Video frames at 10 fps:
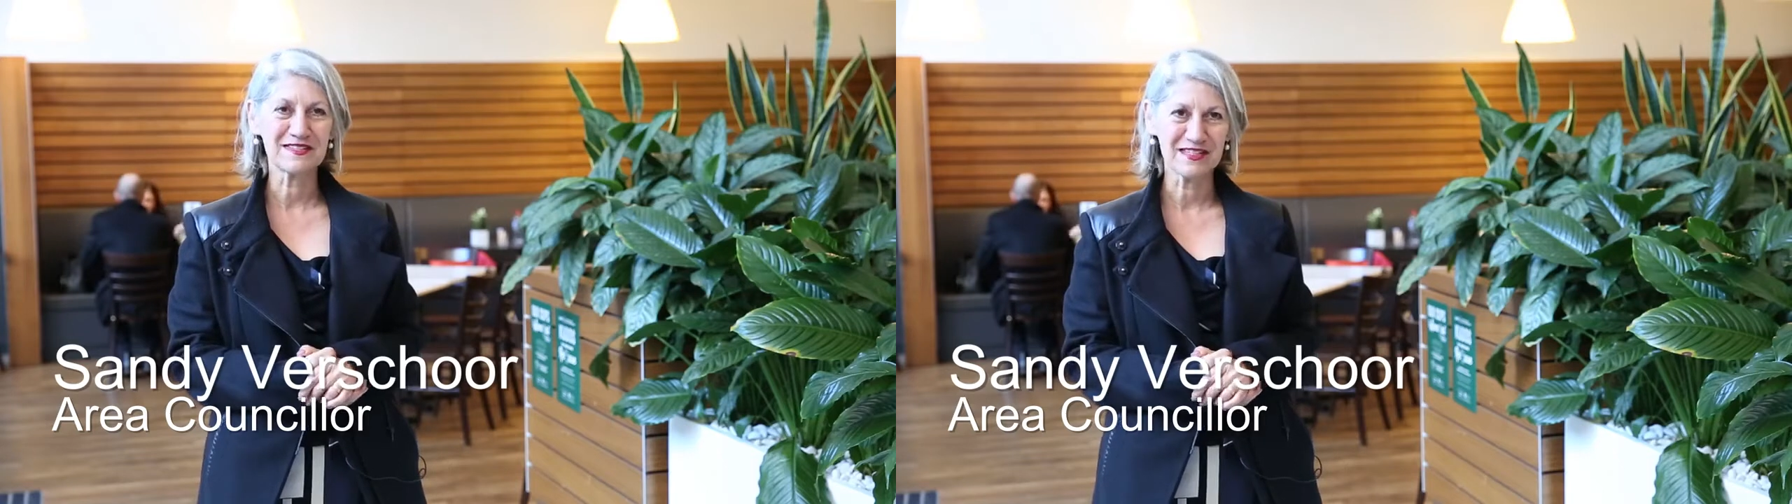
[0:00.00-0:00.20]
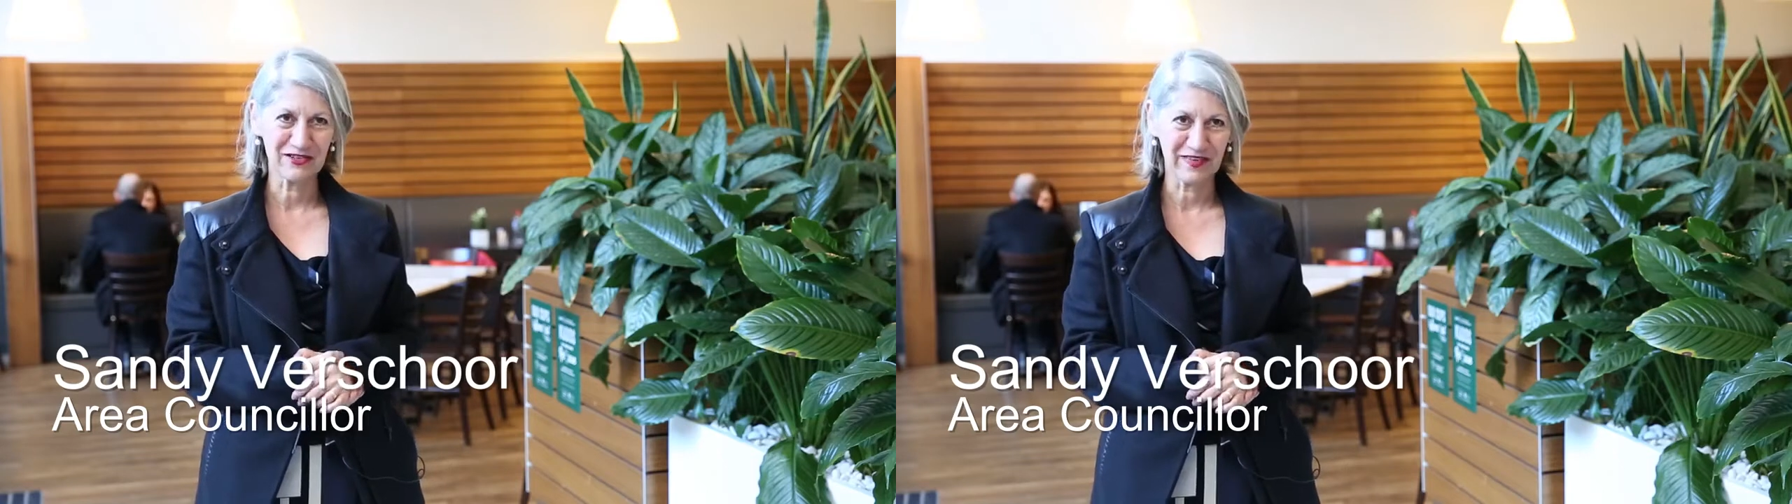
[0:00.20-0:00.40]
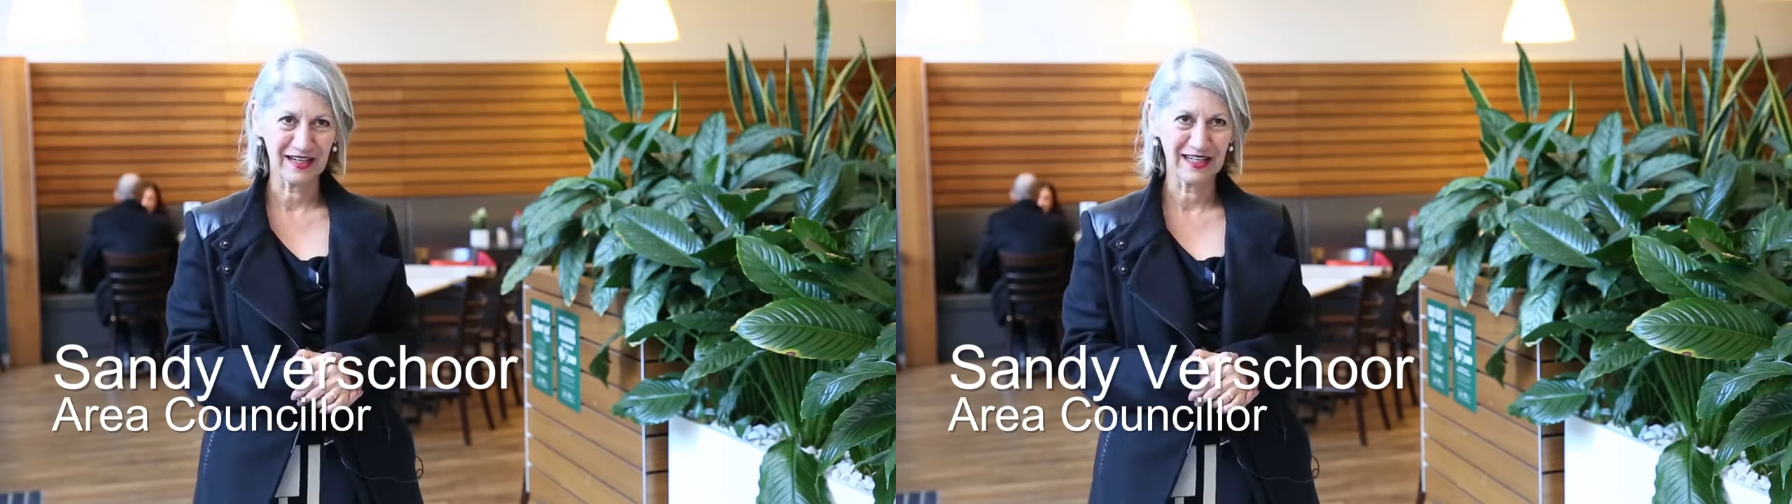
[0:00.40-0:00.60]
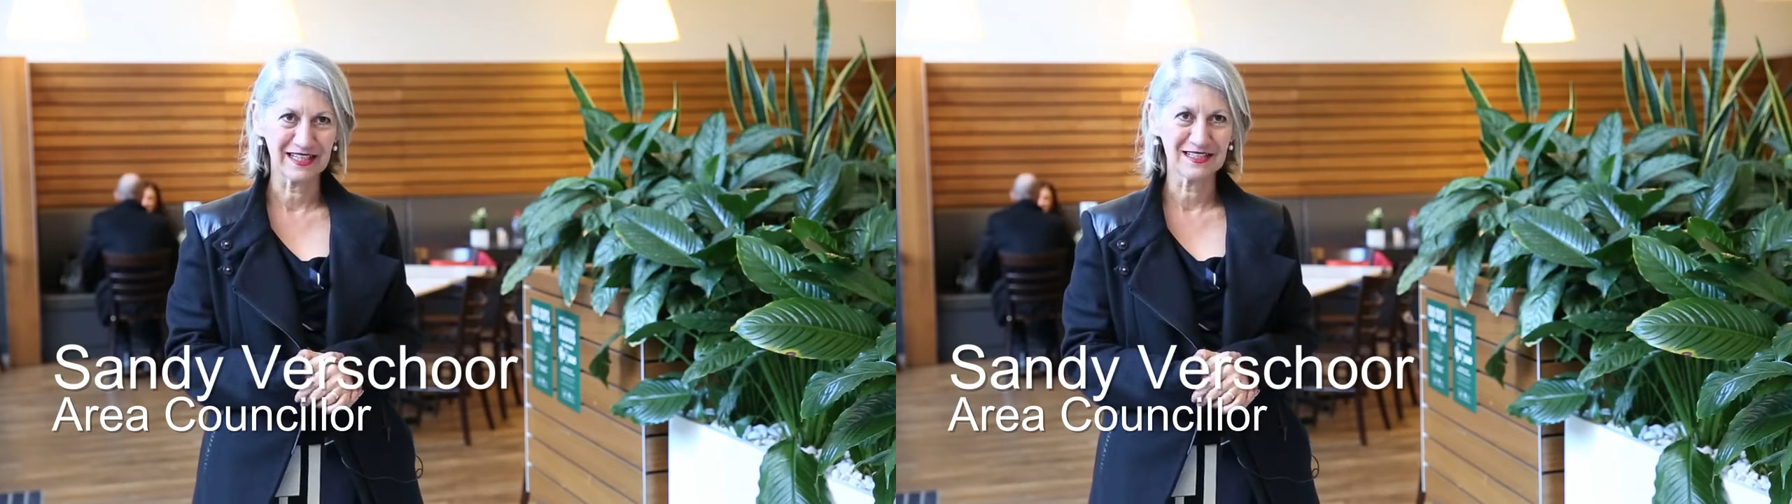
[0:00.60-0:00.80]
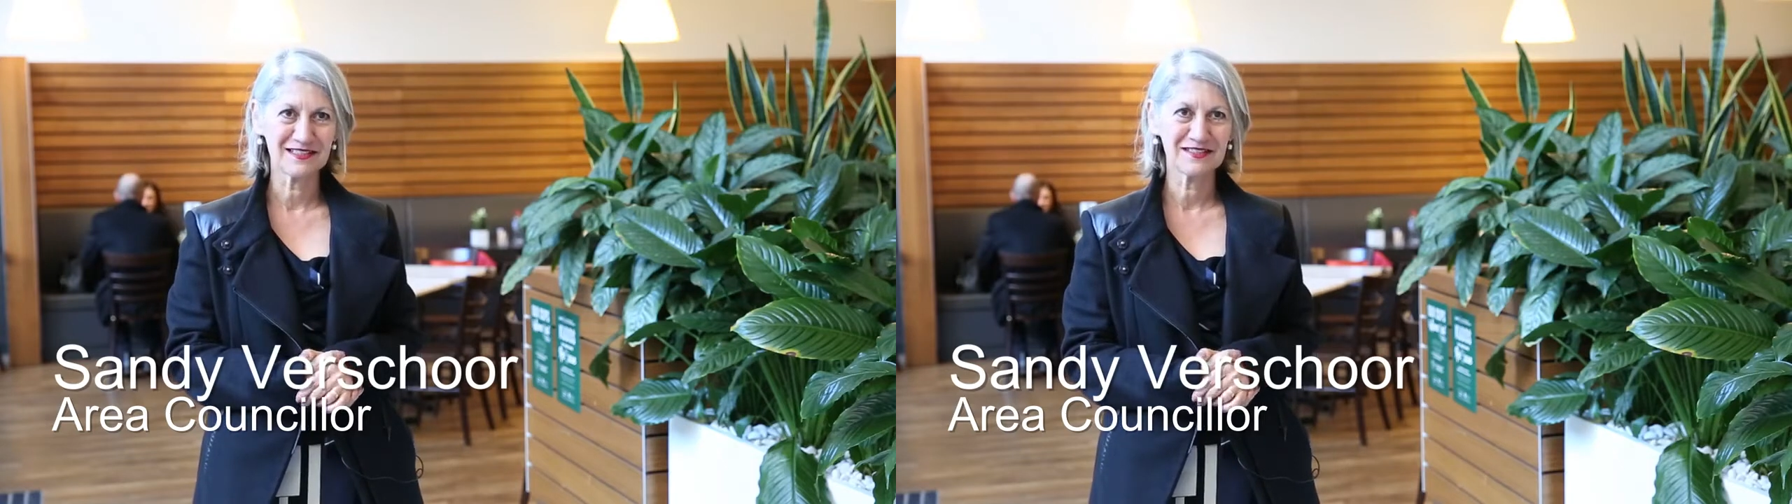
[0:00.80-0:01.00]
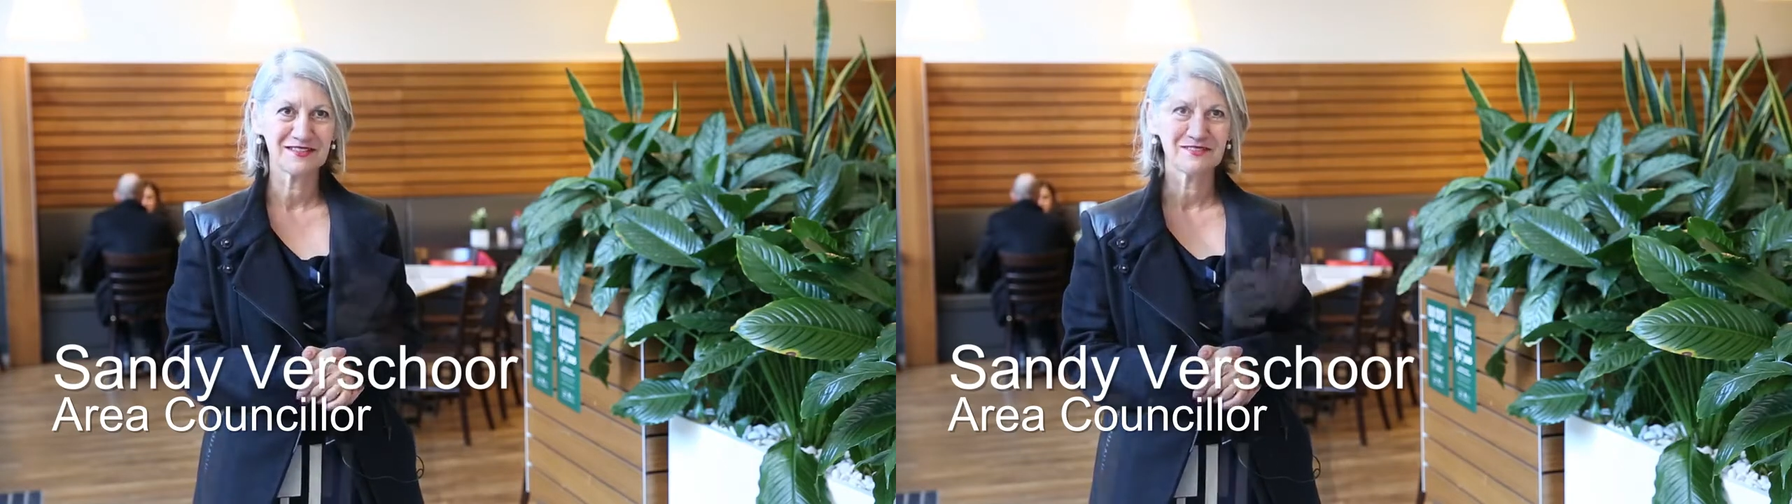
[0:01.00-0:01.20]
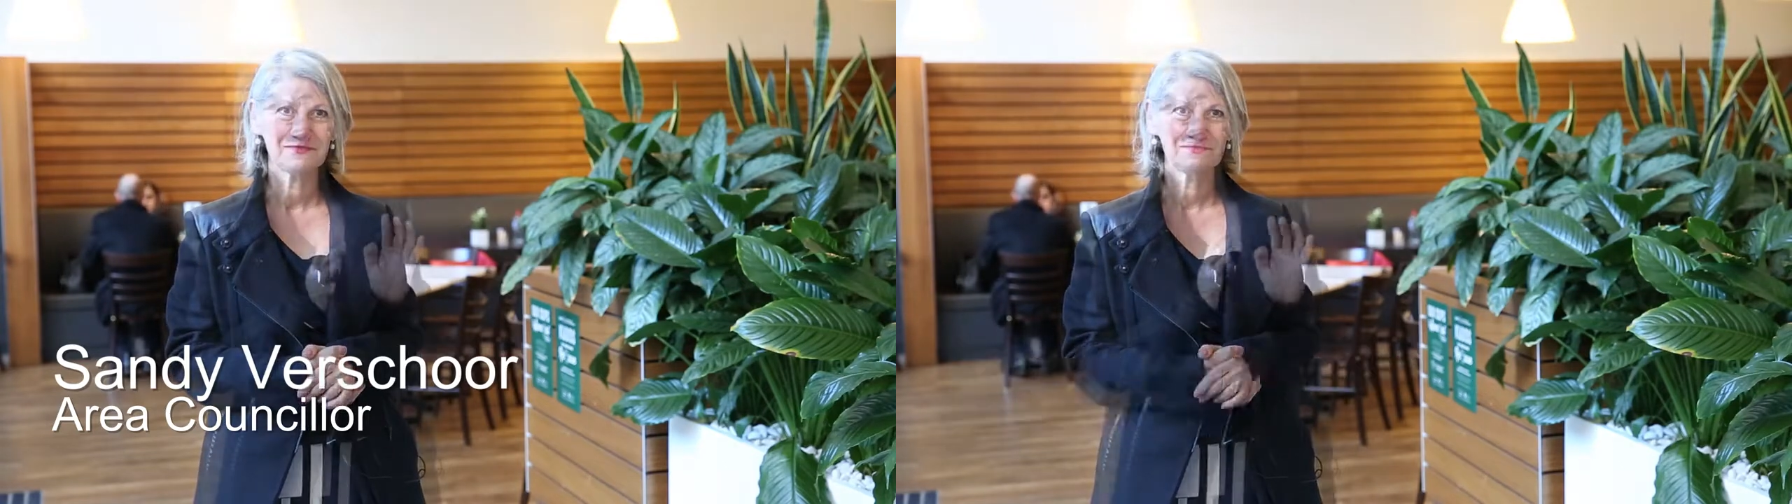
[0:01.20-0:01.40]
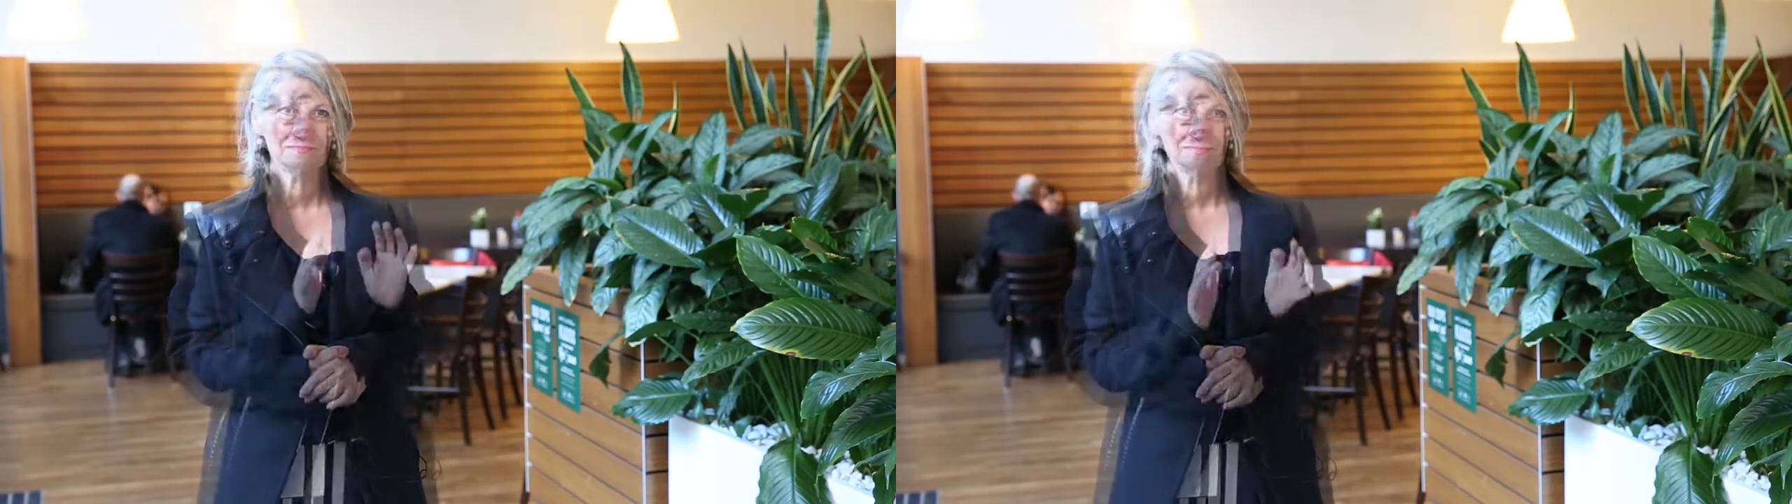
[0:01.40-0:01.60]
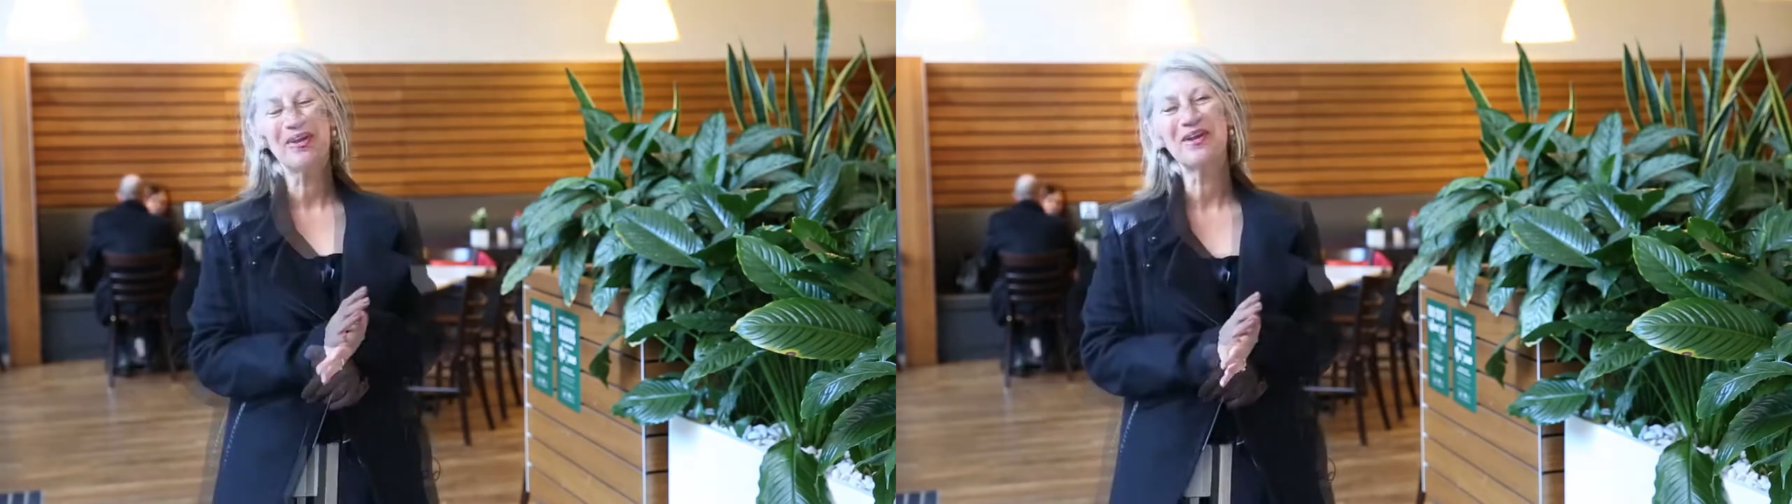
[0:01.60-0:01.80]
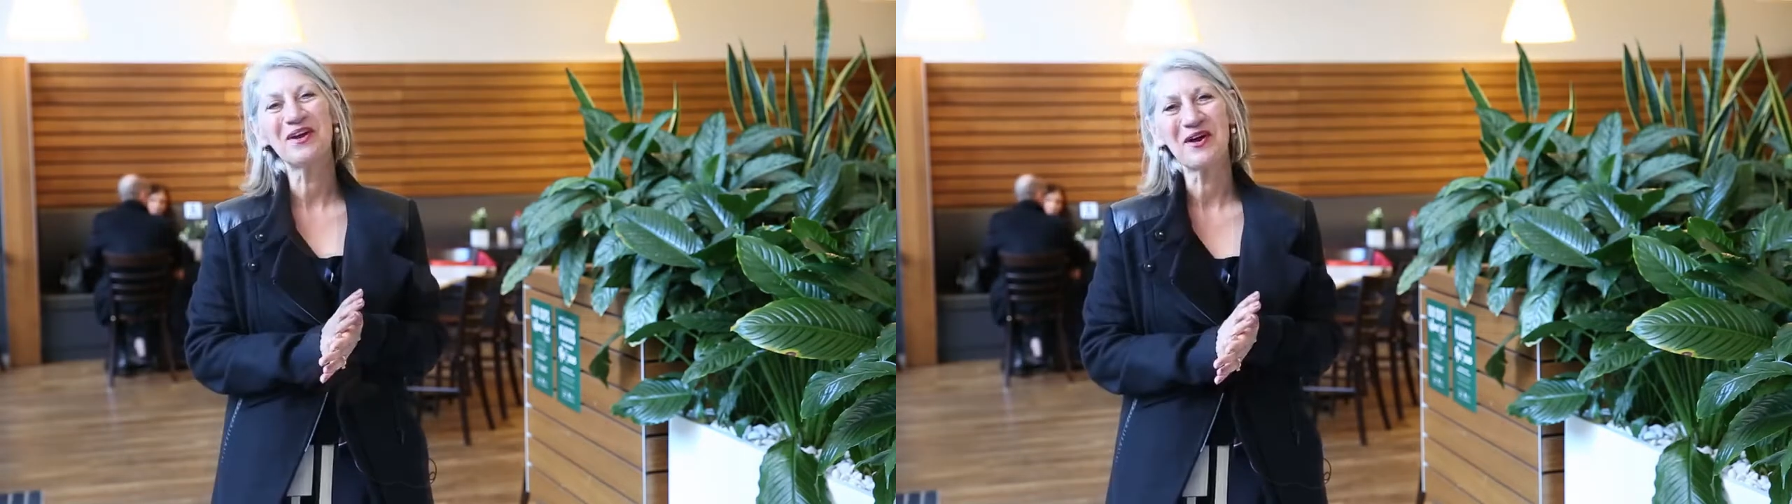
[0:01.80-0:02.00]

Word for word: the City of Adelaide. We're